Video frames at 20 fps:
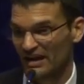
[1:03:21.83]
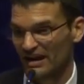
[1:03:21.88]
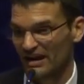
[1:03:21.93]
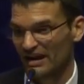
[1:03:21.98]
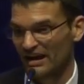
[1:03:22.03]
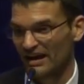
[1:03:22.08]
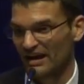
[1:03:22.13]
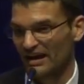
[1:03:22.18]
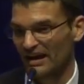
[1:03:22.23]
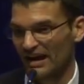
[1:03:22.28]

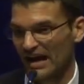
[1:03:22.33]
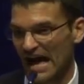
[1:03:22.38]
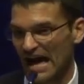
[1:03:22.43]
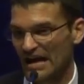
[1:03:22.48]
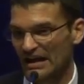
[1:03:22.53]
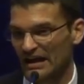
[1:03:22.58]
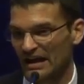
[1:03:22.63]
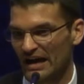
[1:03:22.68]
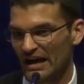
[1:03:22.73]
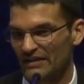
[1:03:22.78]
Uh,
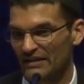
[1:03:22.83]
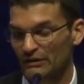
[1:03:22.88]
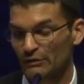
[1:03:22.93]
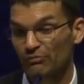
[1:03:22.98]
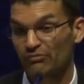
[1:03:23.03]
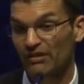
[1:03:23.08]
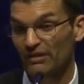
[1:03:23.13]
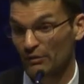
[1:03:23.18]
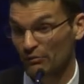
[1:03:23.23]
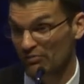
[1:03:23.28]
I, I, think there,
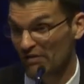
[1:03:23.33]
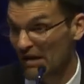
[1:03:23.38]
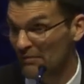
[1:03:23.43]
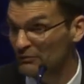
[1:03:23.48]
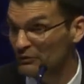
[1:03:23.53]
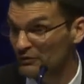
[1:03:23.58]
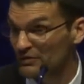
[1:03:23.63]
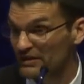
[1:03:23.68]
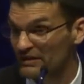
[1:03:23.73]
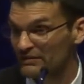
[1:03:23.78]
pro- there, are
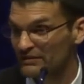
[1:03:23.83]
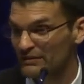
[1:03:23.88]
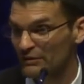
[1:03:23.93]
problems with it.